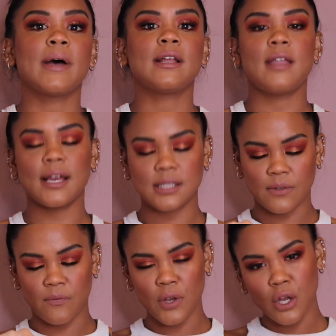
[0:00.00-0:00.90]
my
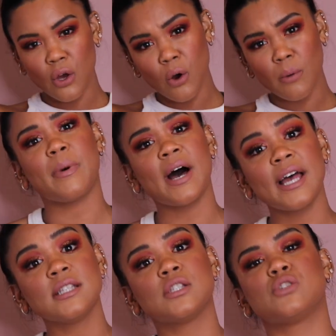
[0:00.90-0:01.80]
next video,
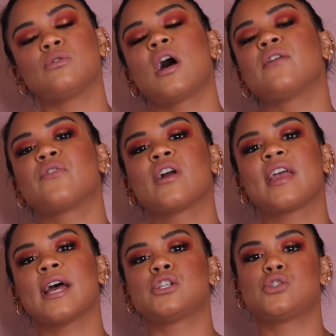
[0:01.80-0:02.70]
but do not
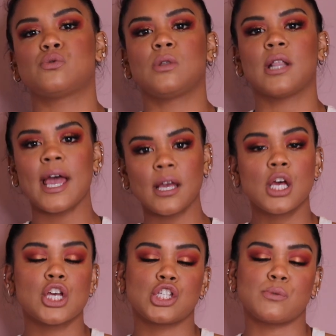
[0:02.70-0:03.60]
forget to like,
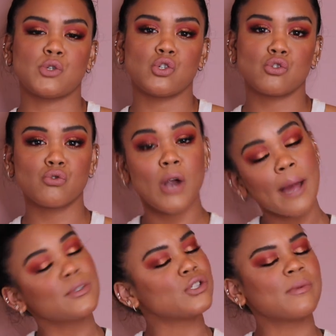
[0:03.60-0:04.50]

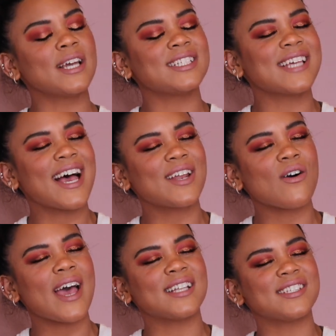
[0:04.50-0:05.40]
subscribe to my
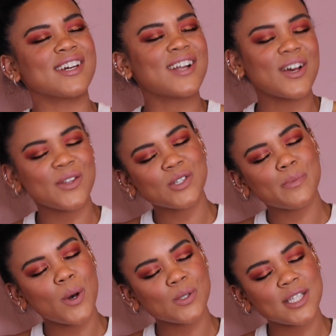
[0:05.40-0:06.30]
channel, and turn on those
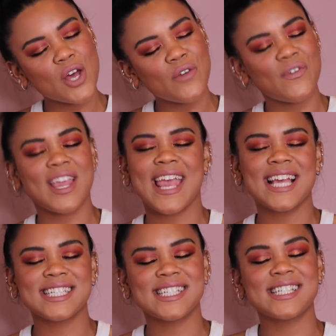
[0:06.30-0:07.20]
post
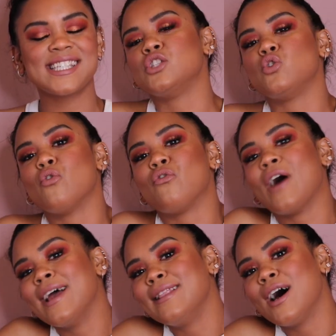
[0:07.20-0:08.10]
notifications to
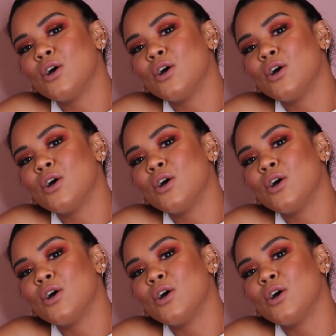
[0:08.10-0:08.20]
find